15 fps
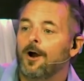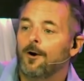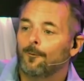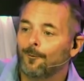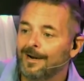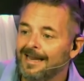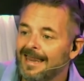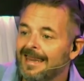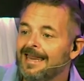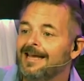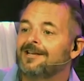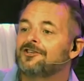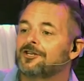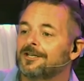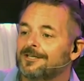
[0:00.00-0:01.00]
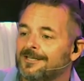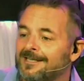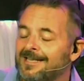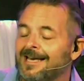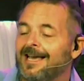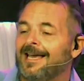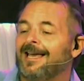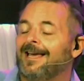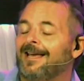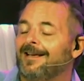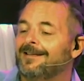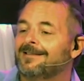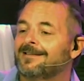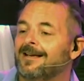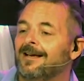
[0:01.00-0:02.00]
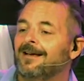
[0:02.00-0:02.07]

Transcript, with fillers: religious things,